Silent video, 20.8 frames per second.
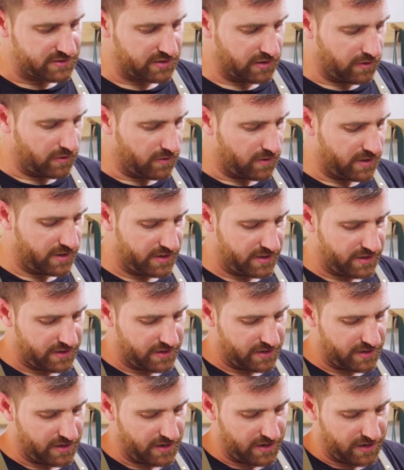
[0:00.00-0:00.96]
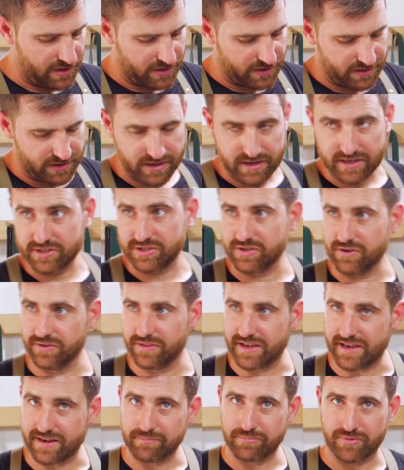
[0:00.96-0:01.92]
So I showed
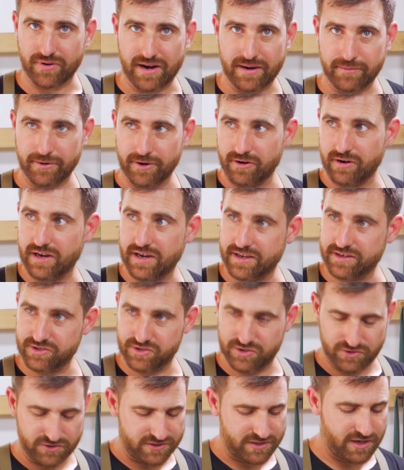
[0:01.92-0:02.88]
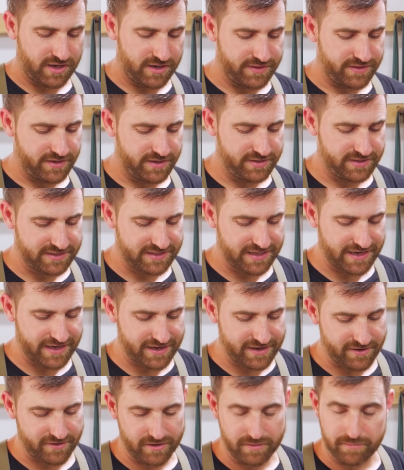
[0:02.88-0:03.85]
that primary edge. You saw the
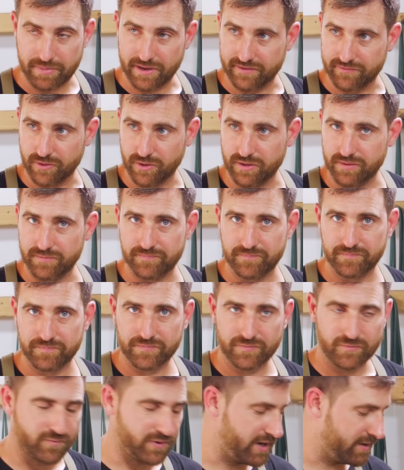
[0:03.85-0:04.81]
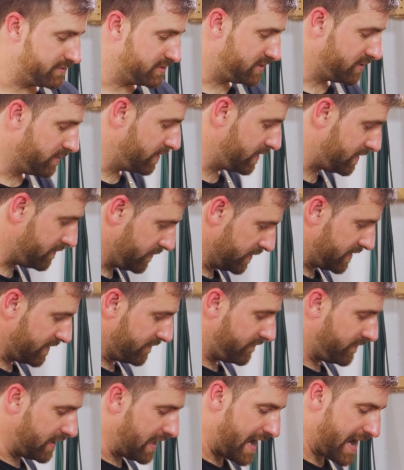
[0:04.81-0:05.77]
secondary bevel when I was doing it with the
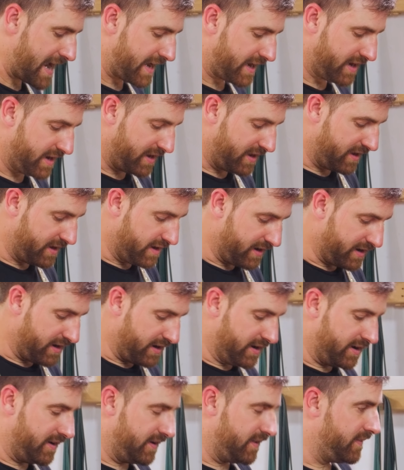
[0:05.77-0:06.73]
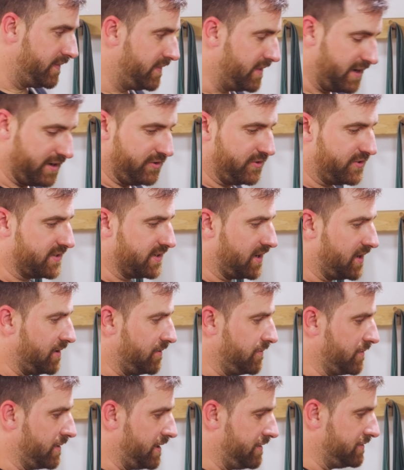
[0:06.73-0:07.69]
flat. Then you
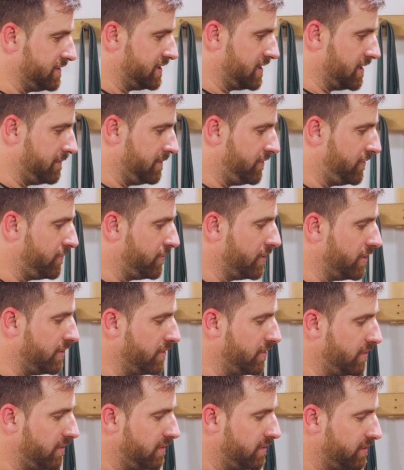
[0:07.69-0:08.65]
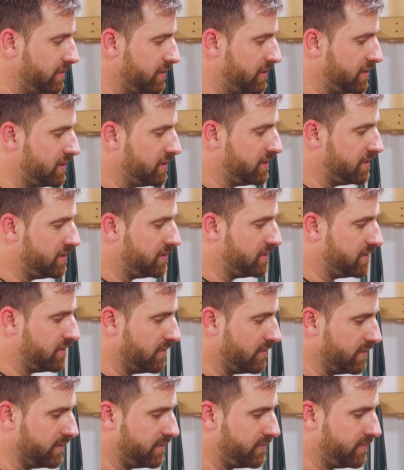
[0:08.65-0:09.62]
saw when I was coming through,
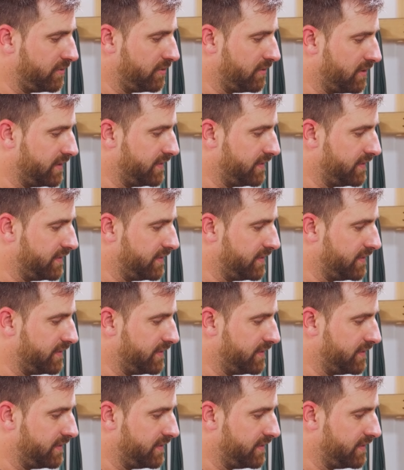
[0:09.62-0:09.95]
going through